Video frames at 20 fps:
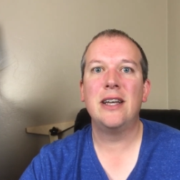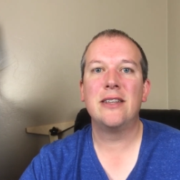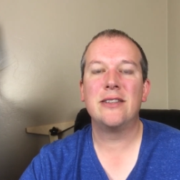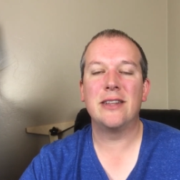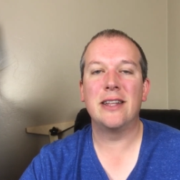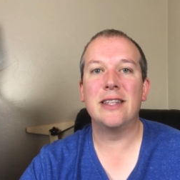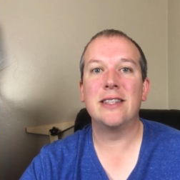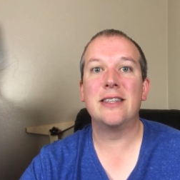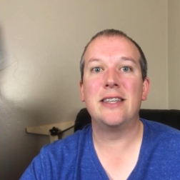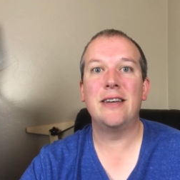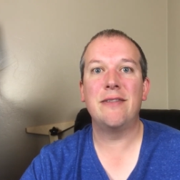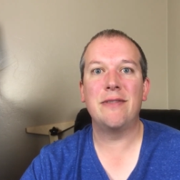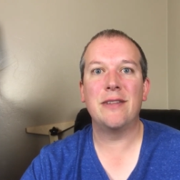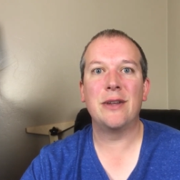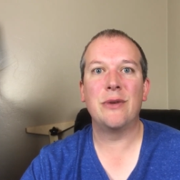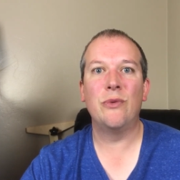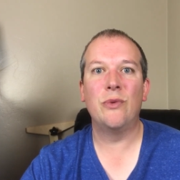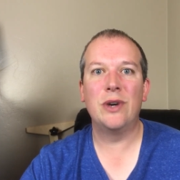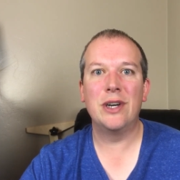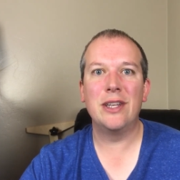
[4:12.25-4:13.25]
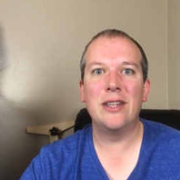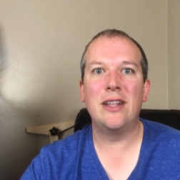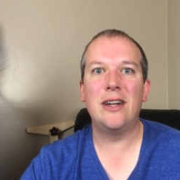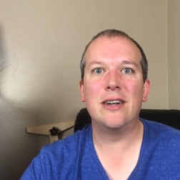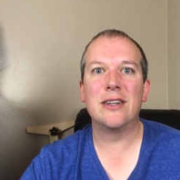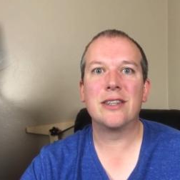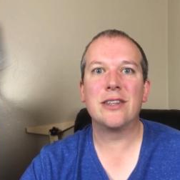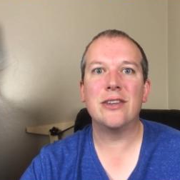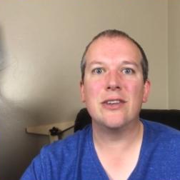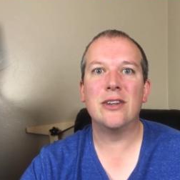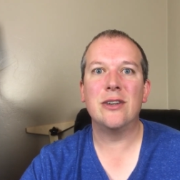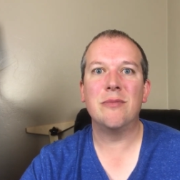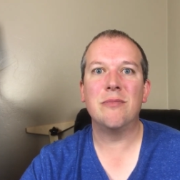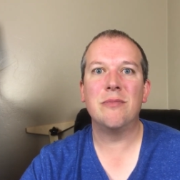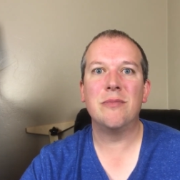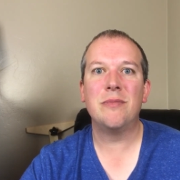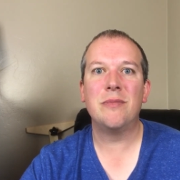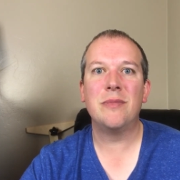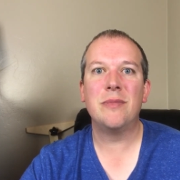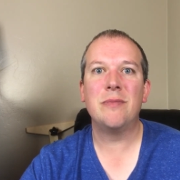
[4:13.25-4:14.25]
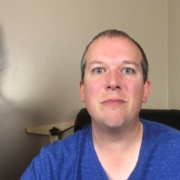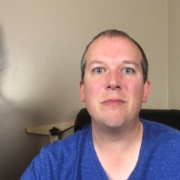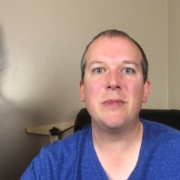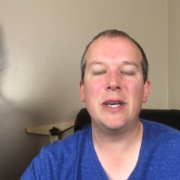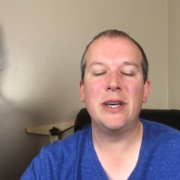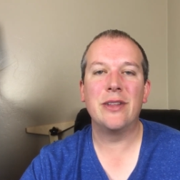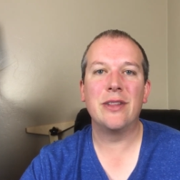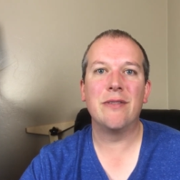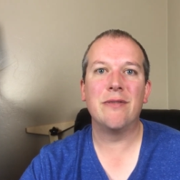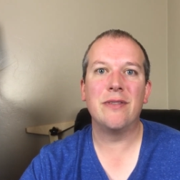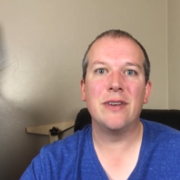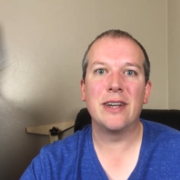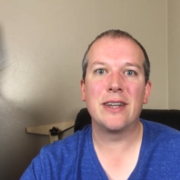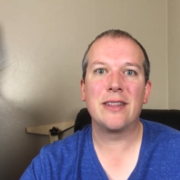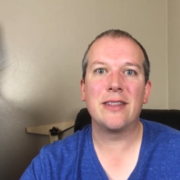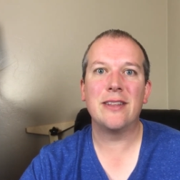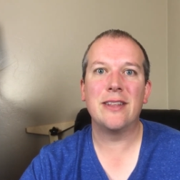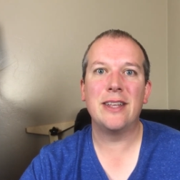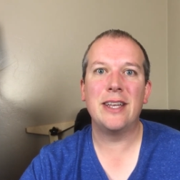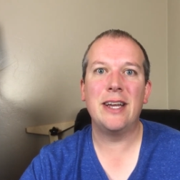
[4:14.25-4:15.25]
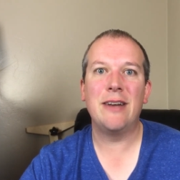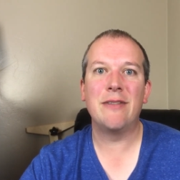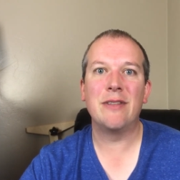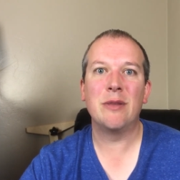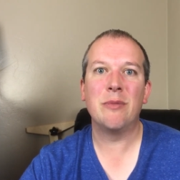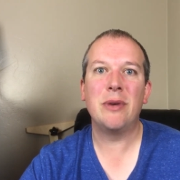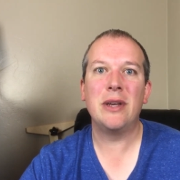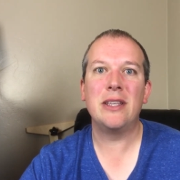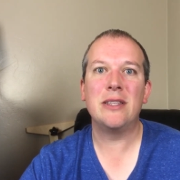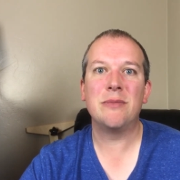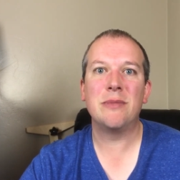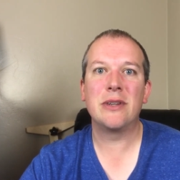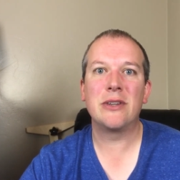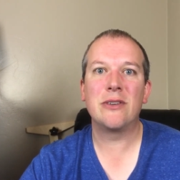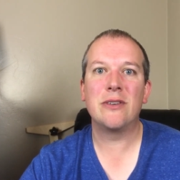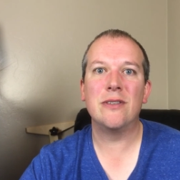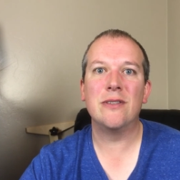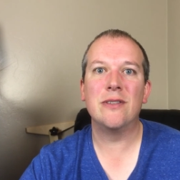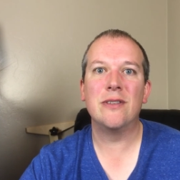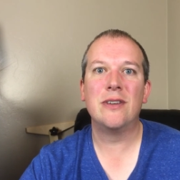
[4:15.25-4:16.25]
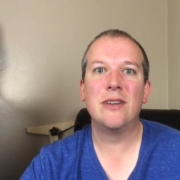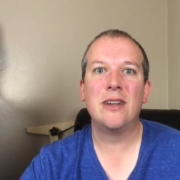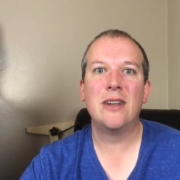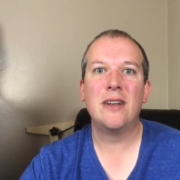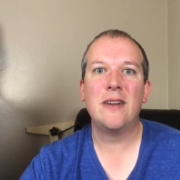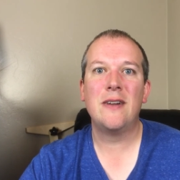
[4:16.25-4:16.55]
So that's definitely one long-term health effect that having the pacemaker